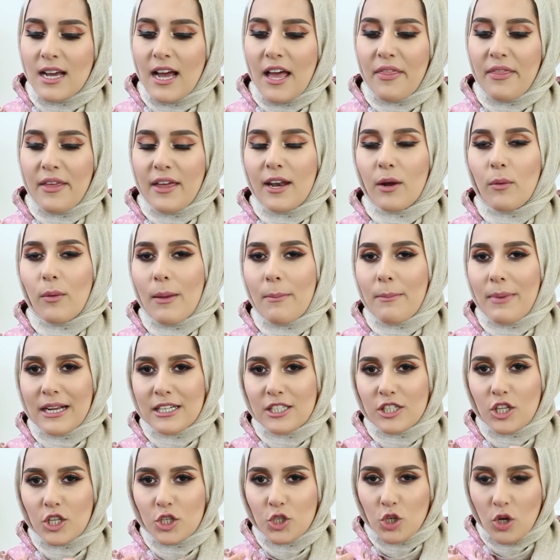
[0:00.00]
and then I went back
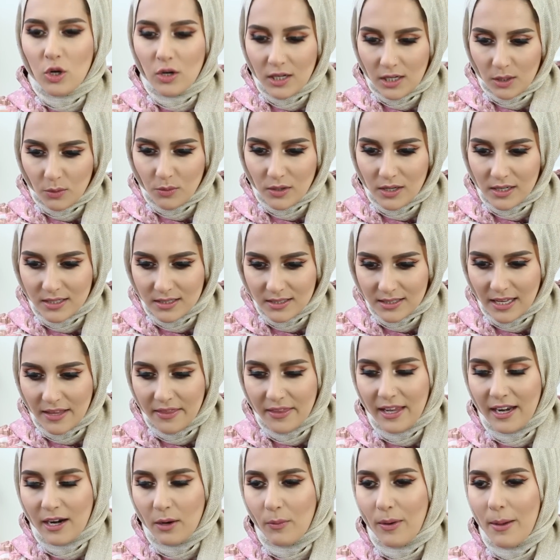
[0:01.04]
to the chocolate ones, and
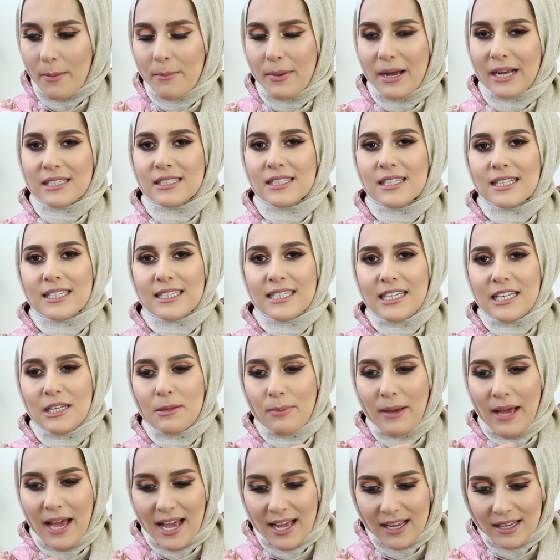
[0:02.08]
then I went back to the tea
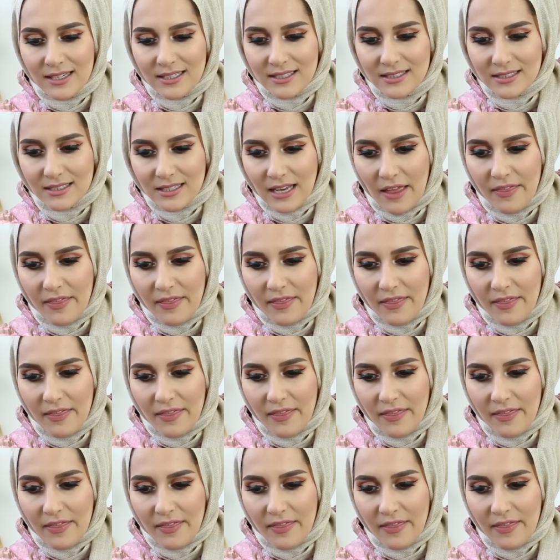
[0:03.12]
bags,